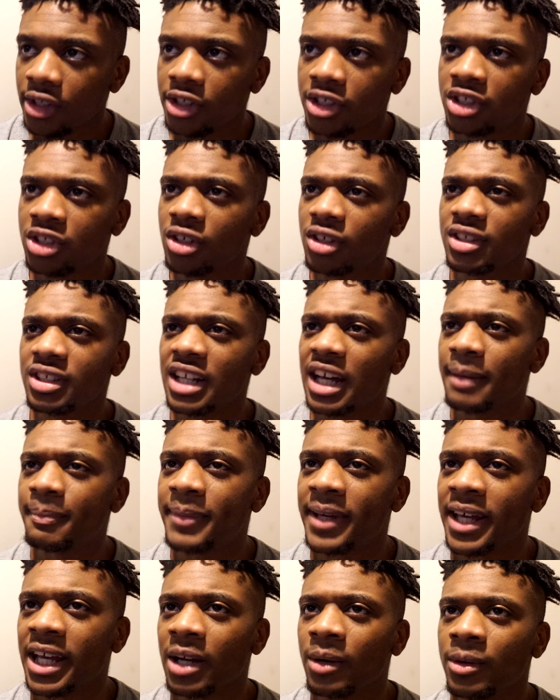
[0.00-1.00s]
Should
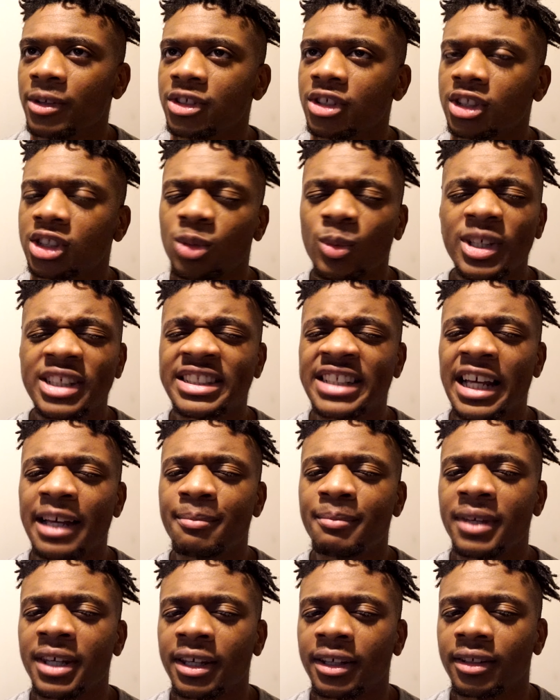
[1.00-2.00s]
not perish. So what does
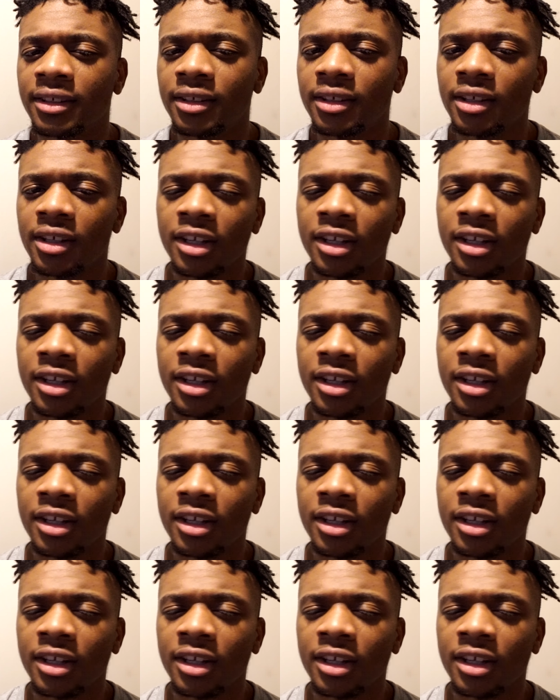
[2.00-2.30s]
that mean?